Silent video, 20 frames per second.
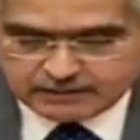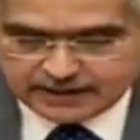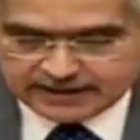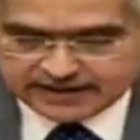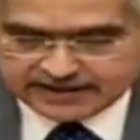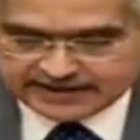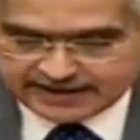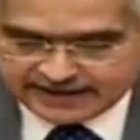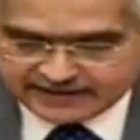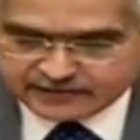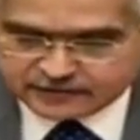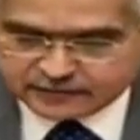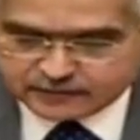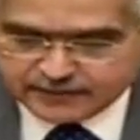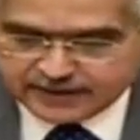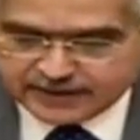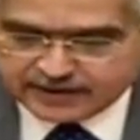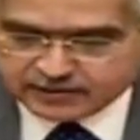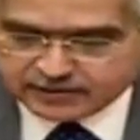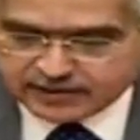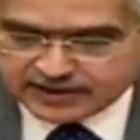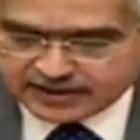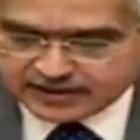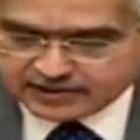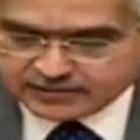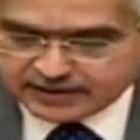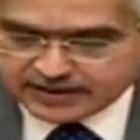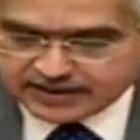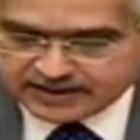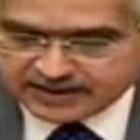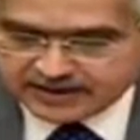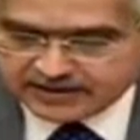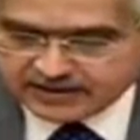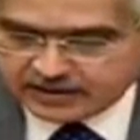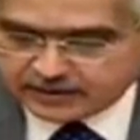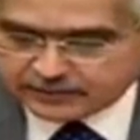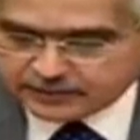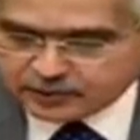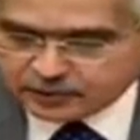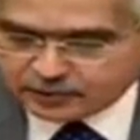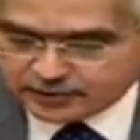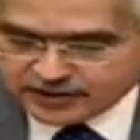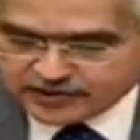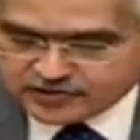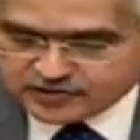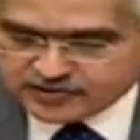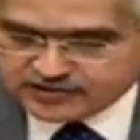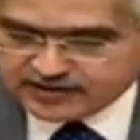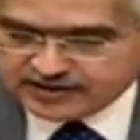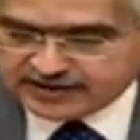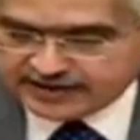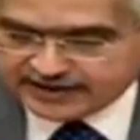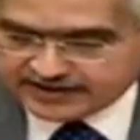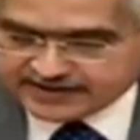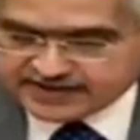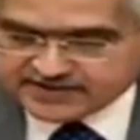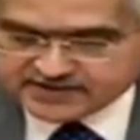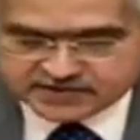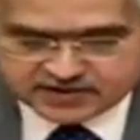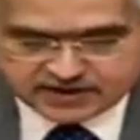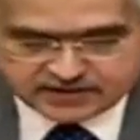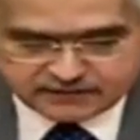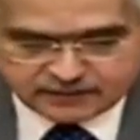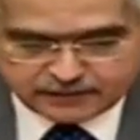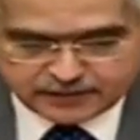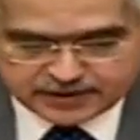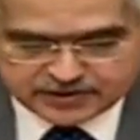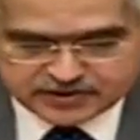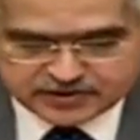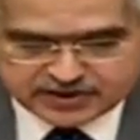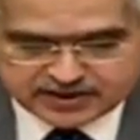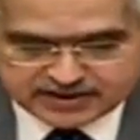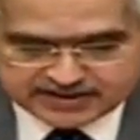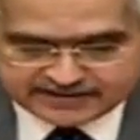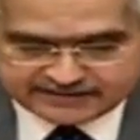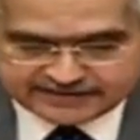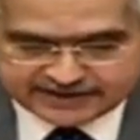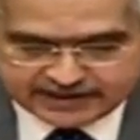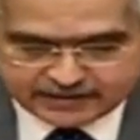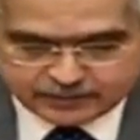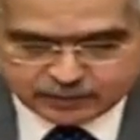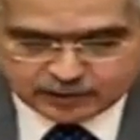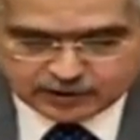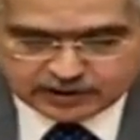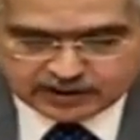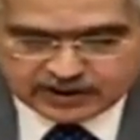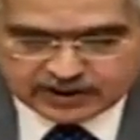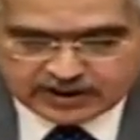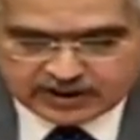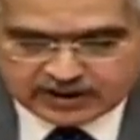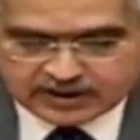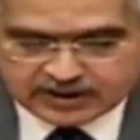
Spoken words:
By 10th May 2020, up to which the latest information is available,